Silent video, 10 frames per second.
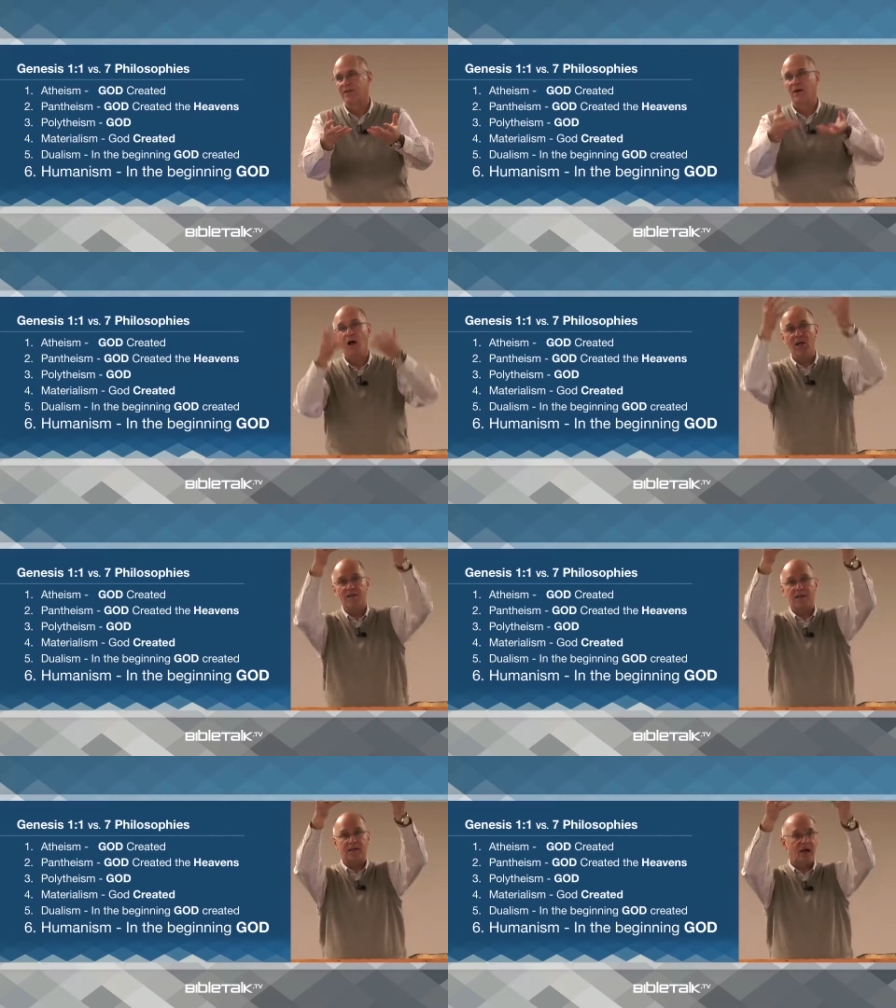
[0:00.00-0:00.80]
God
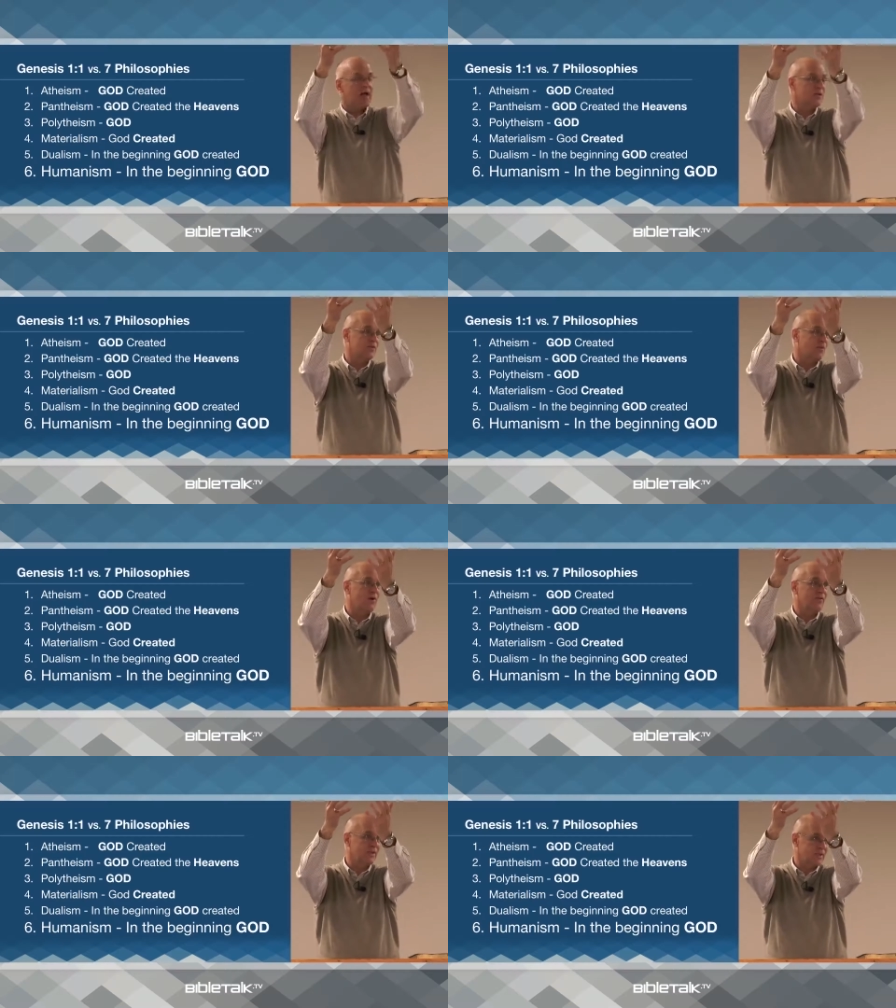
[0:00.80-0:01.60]
is at the highest
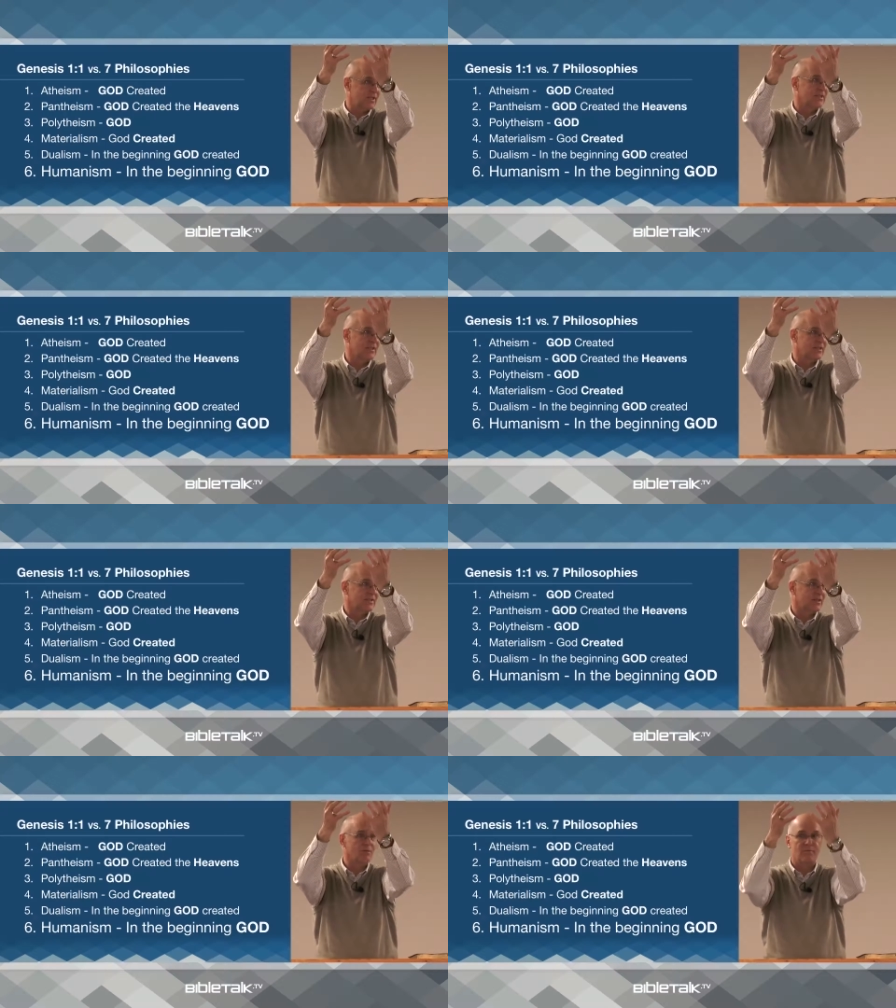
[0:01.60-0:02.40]
point of
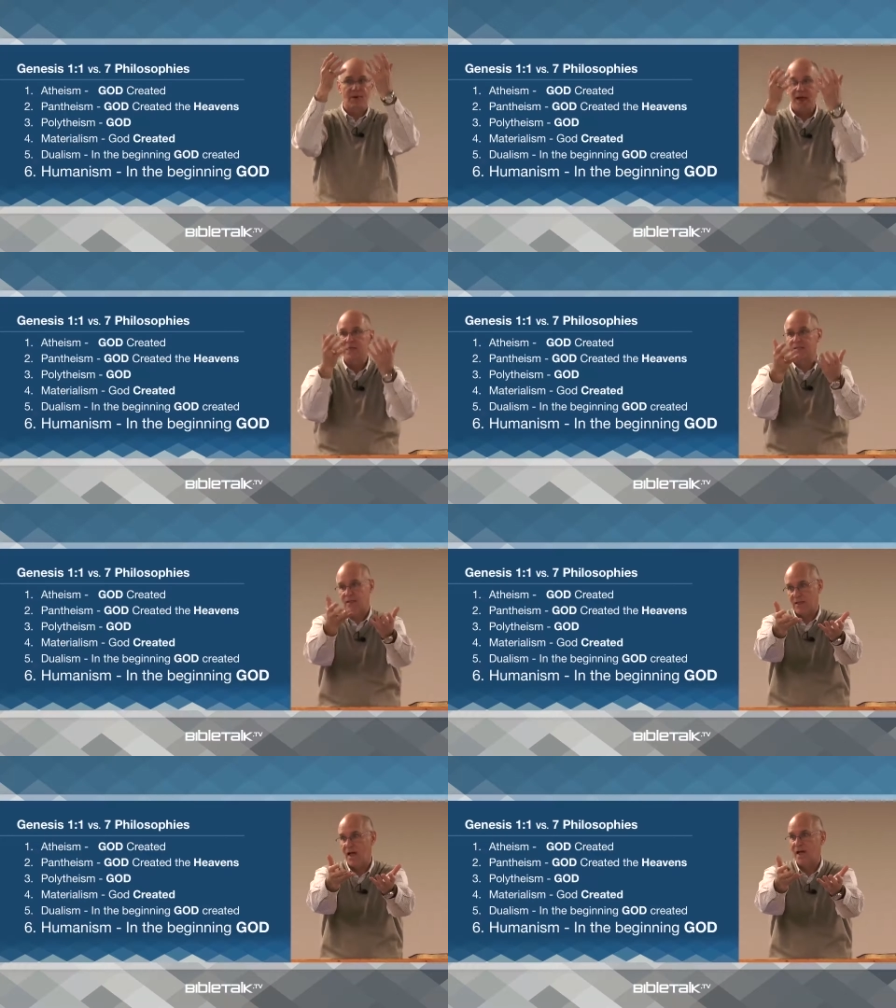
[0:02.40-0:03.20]
existence. Man is
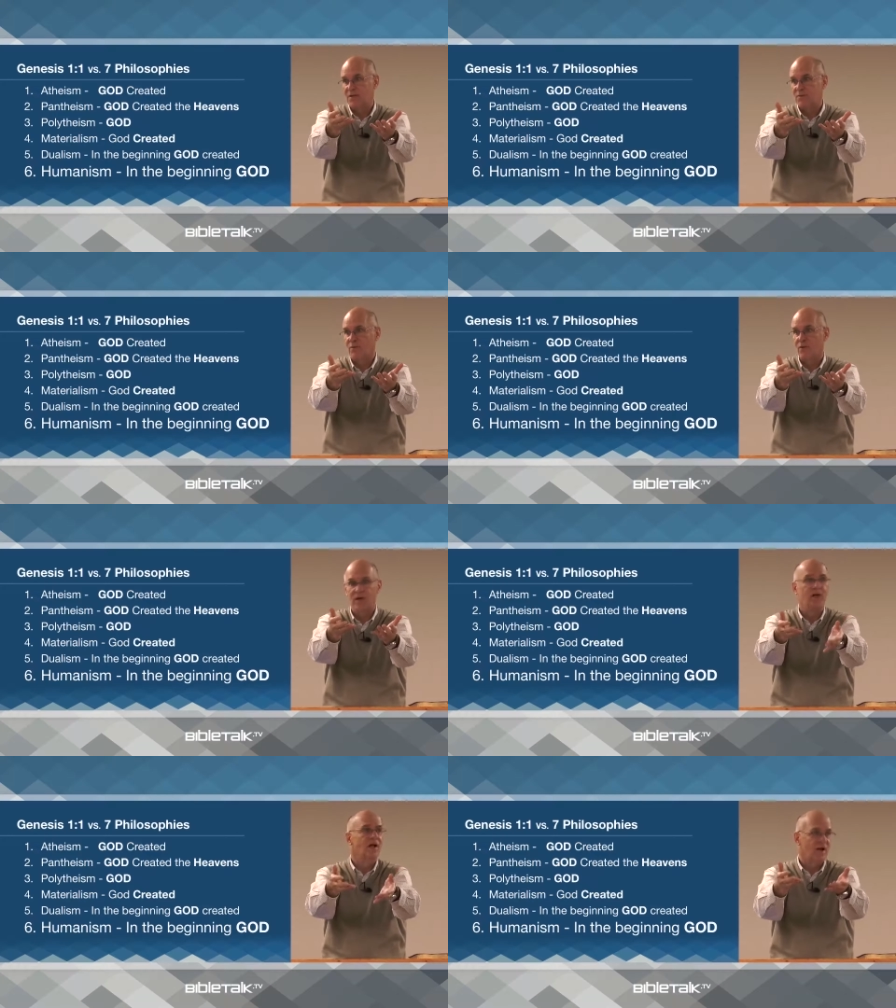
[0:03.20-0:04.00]
at the highest
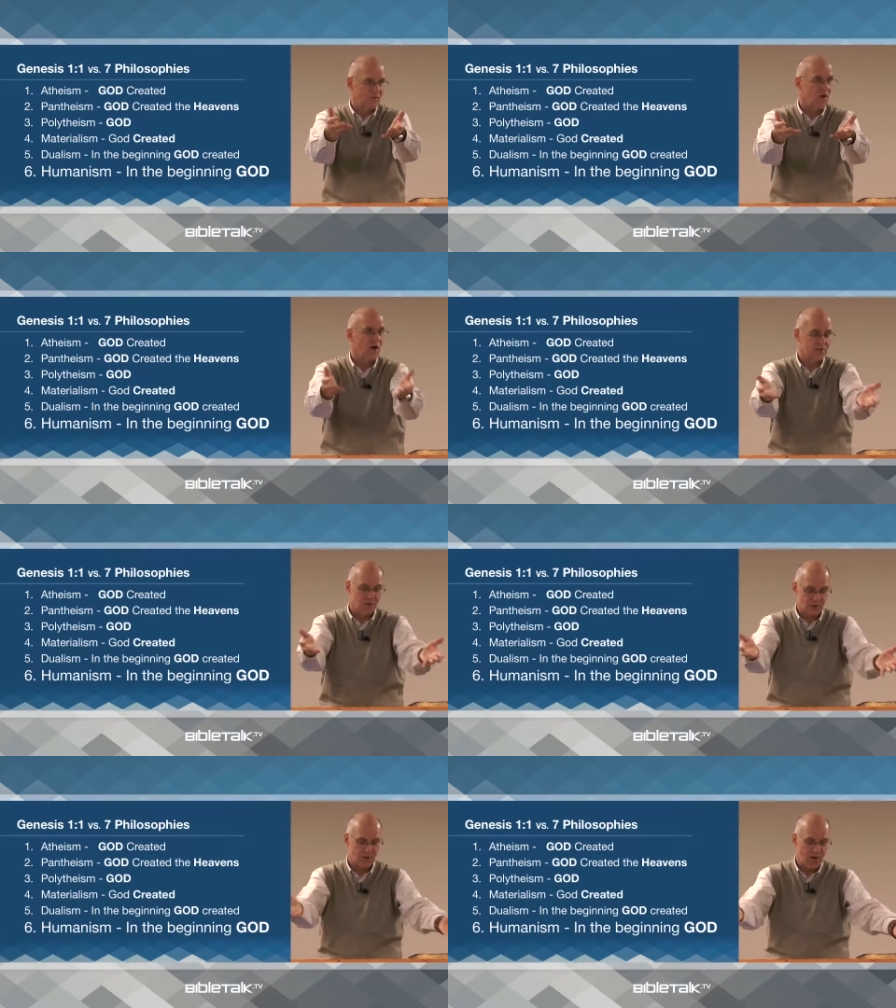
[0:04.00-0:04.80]
point of God's
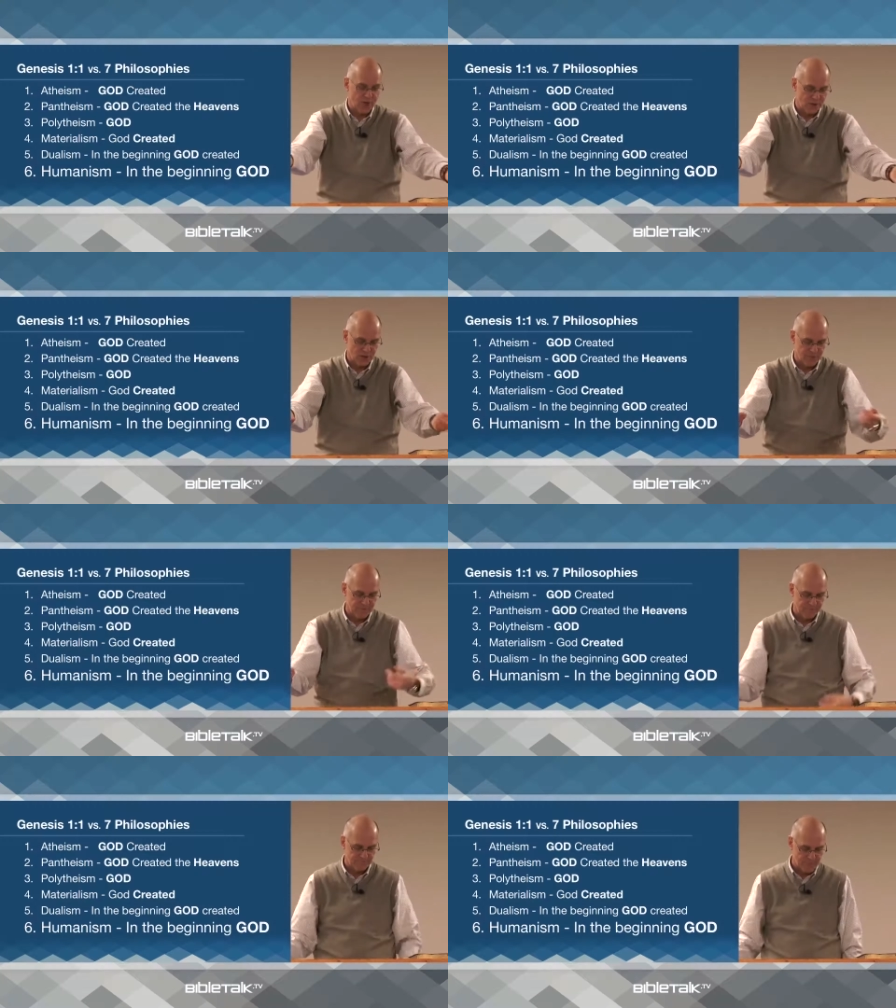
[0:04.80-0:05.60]
creation.
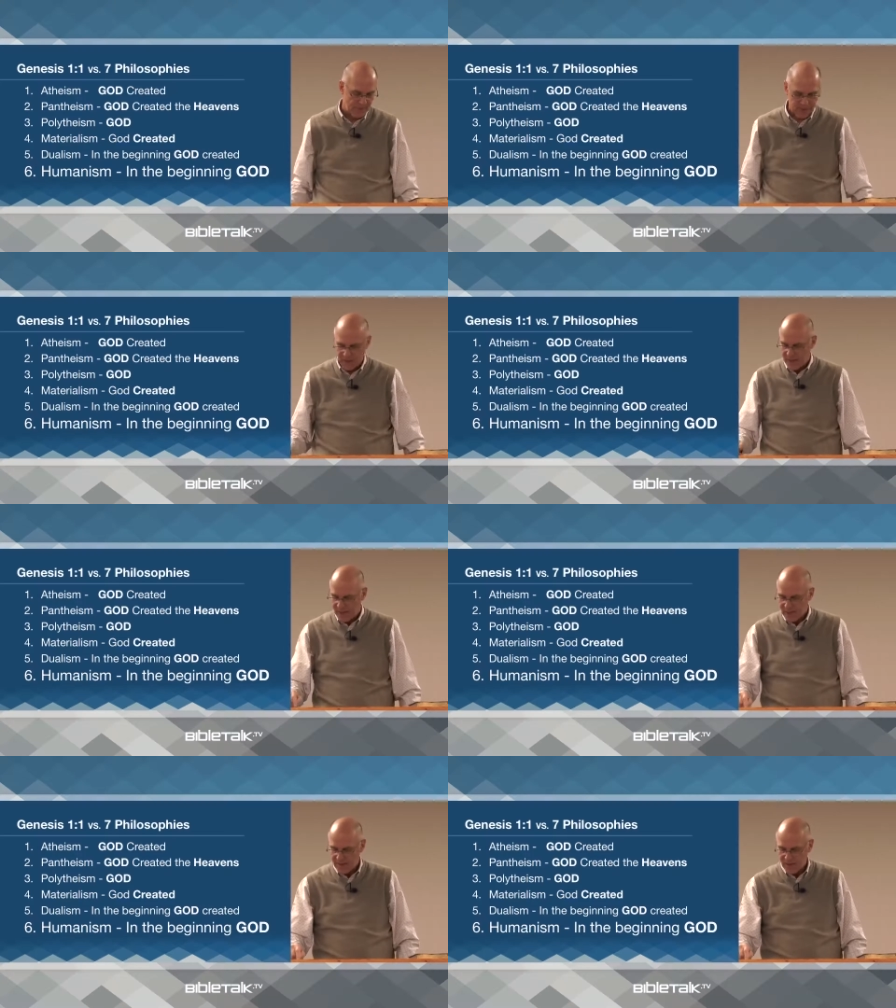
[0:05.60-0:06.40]

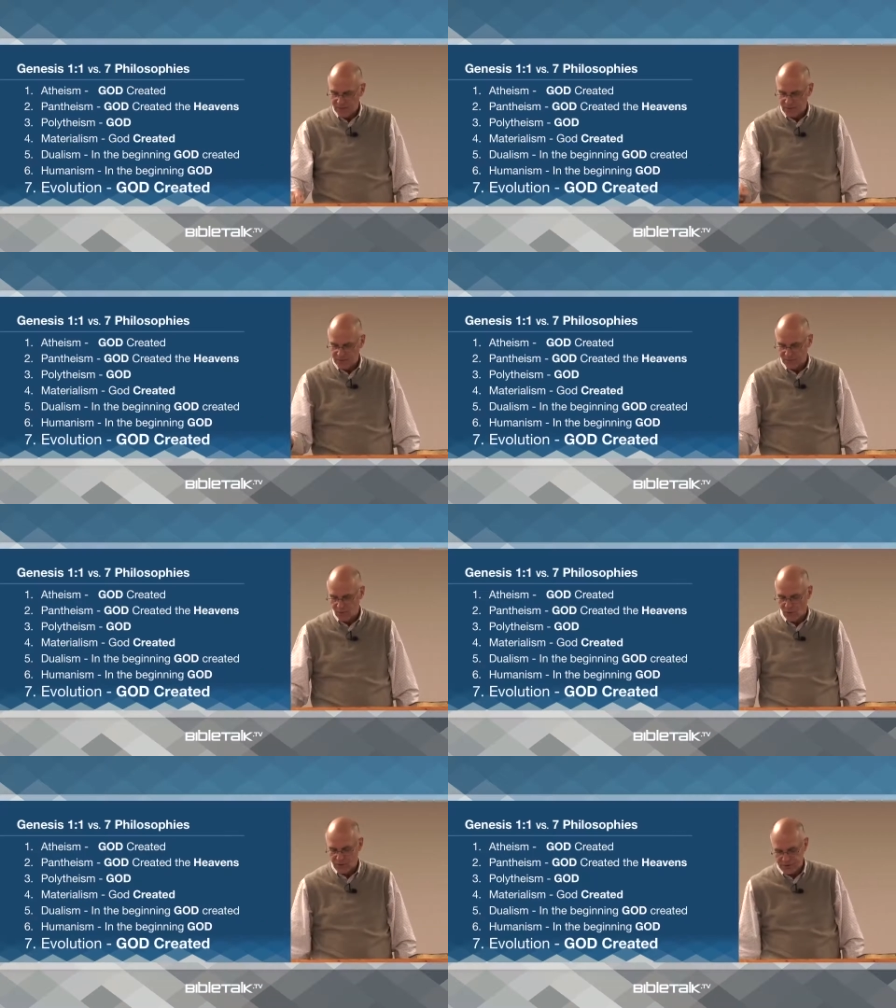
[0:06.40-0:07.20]
And then there's, of
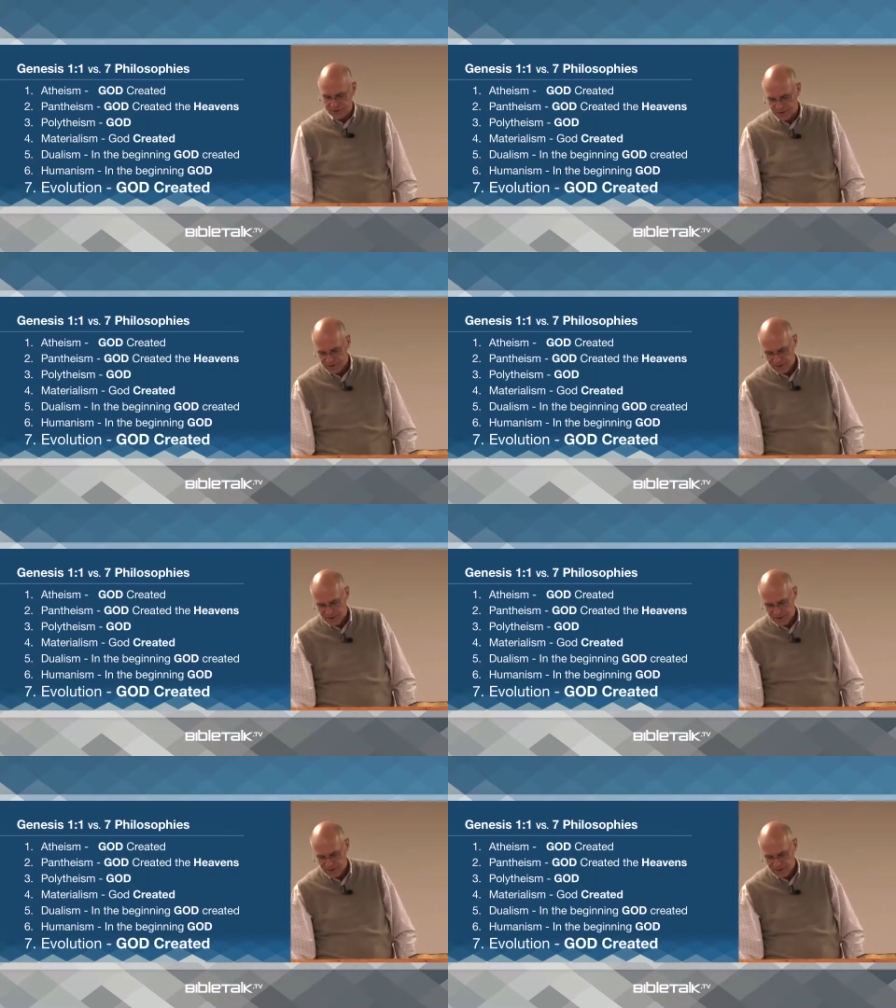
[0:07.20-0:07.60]
course,